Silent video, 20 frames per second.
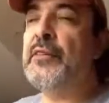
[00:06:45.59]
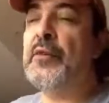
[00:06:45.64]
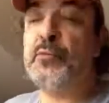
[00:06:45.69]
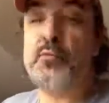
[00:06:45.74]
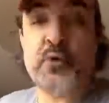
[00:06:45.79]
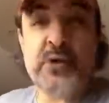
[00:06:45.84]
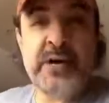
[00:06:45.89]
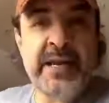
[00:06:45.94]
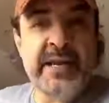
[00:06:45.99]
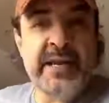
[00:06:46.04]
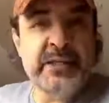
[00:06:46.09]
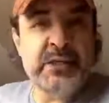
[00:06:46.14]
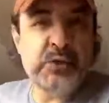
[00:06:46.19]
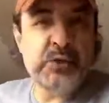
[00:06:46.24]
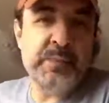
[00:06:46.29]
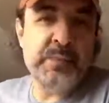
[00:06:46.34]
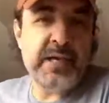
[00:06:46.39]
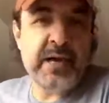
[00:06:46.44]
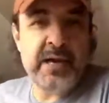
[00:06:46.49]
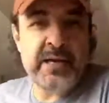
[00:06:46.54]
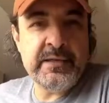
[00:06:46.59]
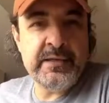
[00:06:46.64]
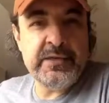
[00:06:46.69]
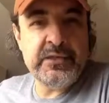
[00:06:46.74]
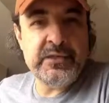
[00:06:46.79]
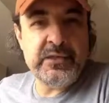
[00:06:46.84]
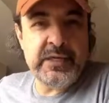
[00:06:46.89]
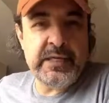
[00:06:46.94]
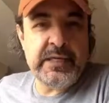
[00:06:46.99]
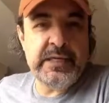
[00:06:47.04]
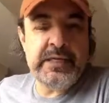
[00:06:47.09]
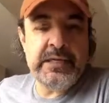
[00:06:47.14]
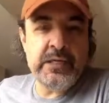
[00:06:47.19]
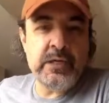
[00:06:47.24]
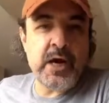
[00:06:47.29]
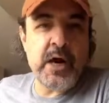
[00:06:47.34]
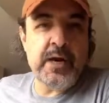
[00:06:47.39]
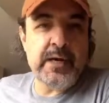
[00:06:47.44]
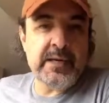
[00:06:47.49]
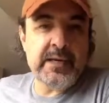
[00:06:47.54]
the brains behind this
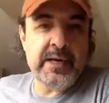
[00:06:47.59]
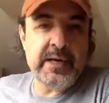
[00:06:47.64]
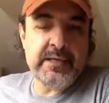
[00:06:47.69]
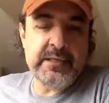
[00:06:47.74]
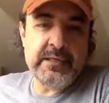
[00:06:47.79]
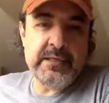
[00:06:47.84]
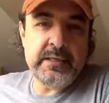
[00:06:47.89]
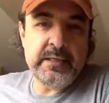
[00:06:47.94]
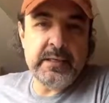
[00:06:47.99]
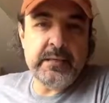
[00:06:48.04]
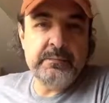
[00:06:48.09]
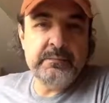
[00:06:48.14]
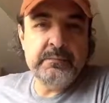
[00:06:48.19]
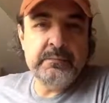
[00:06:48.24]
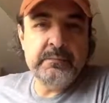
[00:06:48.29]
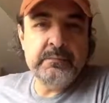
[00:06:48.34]
idiotic idea